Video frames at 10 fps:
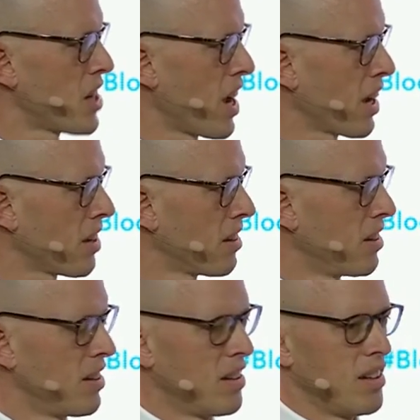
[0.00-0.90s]
check.
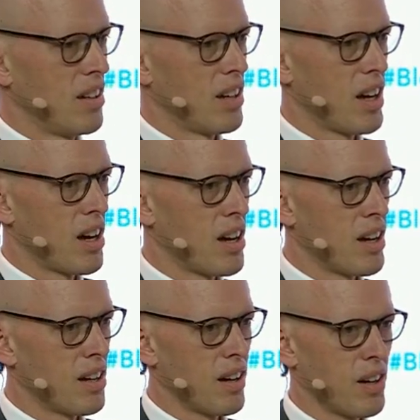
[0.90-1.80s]

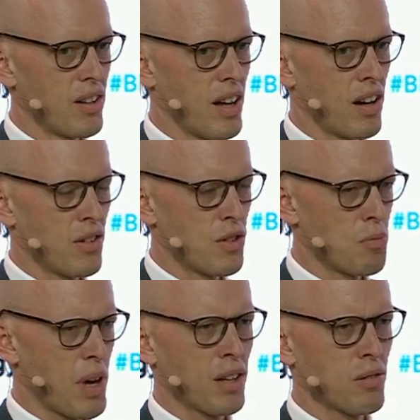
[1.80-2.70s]
And I
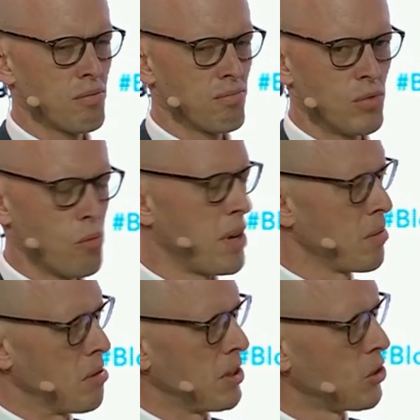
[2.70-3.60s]
suspect not many
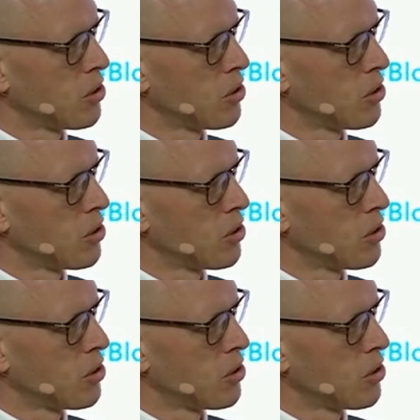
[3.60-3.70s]
people in the